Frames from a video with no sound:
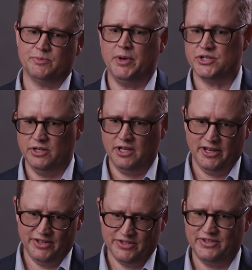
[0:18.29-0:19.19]

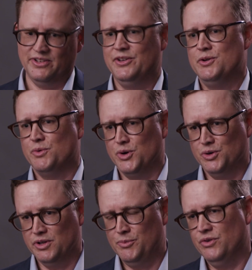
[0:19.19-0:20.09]
specialize or
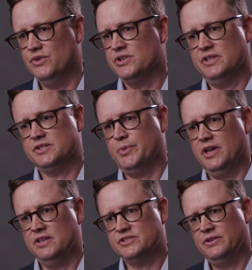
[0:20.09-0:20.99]
early movers in the
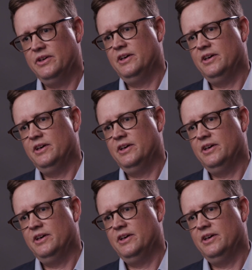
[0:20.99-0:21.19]
space.